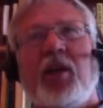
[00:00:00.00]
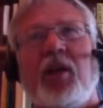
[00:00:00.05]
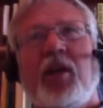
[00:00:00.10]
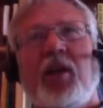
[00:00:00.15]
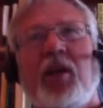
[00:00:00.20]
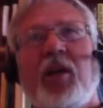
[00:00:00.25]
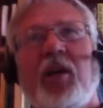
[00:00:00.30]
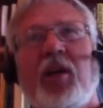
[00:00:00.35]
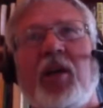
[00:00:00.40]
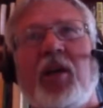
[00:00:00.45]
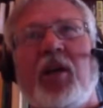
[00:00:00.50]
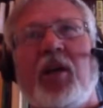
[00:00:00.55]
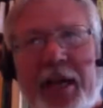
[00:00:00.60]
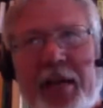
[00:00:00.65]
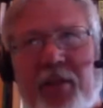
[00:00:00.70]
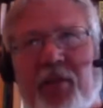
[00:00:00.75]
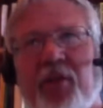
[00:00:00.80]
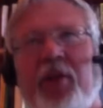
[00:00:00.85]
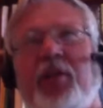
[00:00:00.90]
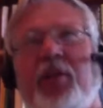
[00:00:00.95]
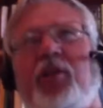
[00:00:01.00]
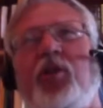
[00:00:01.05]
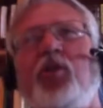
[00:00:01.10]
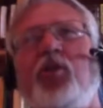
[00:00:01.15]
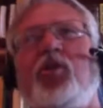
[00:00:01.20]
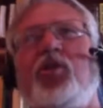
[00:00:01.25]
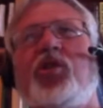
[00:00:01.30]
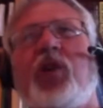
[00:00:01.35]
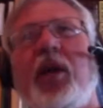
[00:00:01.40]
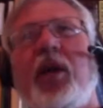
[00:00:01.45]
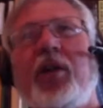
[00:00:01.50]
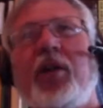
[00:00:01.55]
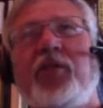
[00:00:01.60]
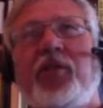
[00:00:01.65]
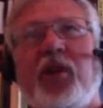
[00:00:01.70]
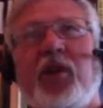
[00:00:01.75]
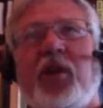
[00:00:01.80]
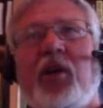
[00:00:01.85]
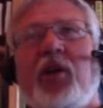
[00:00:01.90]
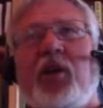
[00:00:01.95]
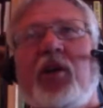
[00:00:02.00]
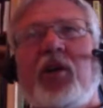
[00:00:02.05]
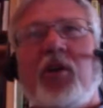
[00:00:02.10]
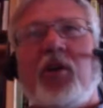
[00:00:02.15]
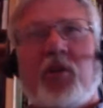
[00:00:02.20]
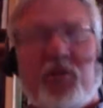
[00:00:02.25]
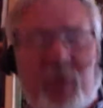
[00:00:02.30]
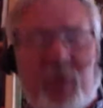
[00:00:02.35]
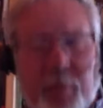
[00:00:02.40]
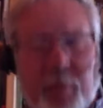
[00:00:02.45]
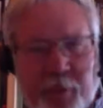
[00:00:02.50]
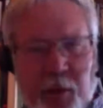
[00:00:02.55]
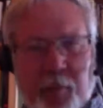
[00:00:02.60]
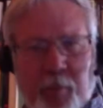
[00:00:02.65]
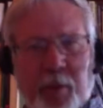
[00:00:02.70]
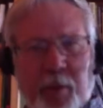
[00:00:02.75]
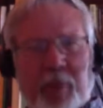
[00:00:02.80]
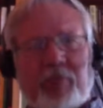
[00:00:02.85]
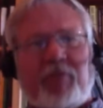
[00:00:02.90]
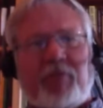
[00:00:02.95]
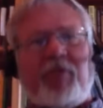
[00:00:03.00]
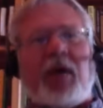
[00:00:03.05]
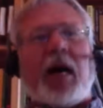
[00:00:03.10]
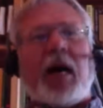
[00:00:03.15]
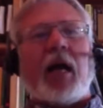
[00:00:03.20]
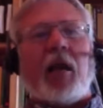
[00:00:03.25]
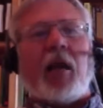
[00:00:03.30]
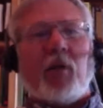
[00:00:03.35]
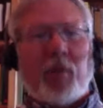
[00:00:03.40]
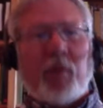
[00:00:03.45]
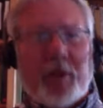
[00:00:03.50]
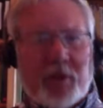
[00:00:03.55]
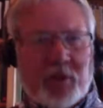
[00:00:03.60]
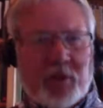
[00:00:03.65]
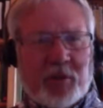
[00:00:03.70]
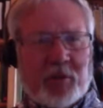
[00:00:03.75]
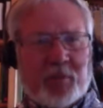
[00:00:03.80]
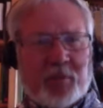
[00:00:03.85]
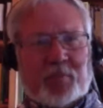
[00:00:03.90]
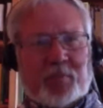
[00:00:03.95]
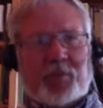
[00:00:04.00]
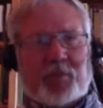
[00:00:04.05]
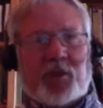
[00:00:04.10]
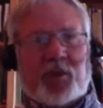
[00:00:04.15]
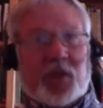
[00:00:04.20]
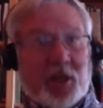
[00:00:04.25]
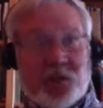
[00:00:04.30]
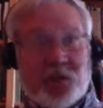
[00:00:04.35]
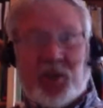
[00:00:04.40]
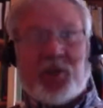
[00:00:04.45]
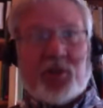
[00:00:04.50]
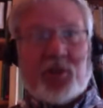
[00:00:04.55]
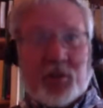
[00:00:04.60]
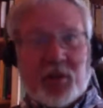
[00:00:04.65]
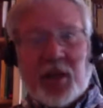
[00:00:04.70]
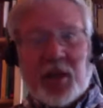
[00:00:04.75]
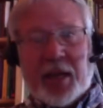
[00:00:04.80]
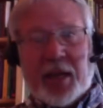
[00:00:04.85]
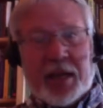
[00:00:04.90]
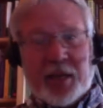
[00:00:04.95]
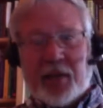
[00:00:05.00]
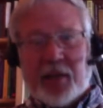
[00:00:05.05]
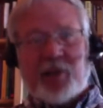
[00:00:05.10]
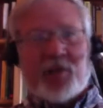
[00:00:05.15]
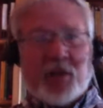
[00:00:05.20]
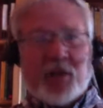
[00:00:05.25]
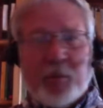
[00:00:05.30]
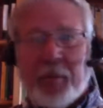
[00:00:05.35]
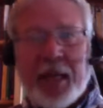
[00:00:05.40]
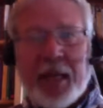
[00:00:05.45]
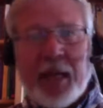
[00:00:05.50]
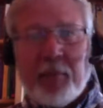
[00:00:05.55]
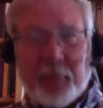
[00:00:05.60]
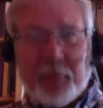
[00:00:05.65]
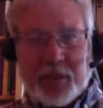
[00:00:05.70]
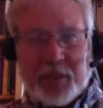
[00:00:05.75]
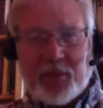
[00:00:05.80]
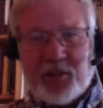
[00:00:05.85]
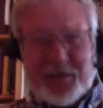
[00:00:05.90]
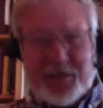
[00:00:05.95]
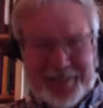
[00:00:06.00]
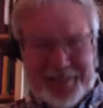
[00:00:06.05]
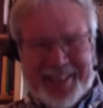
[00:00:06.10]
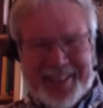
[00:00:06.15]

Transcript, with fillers: John 8:32 says, you know, something about following Jesus and his commandments.